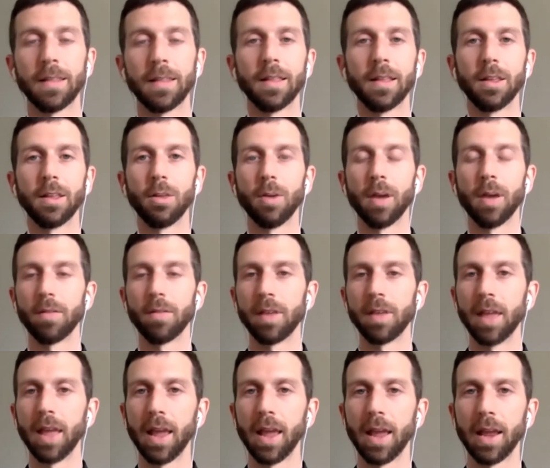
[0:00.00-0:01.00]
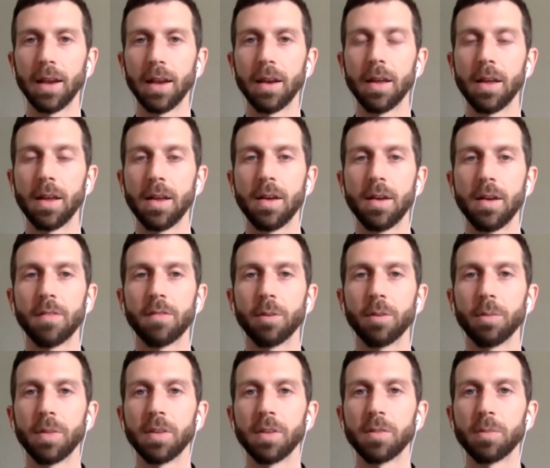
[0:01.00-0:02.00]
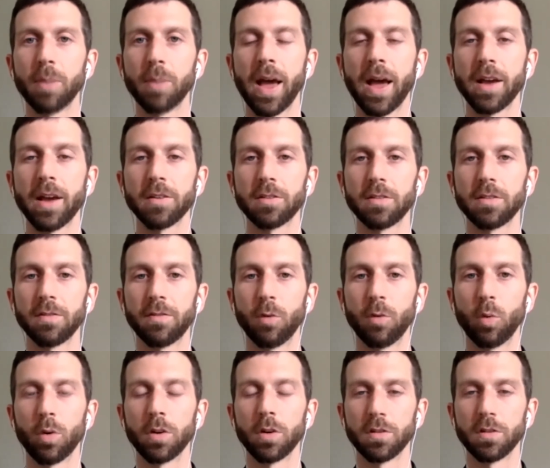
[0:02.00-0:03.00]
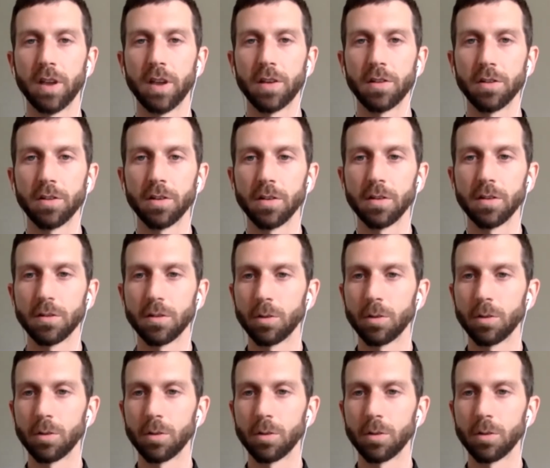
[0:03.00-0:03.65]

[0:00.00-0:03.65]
that you have gained from these past 4 sessions.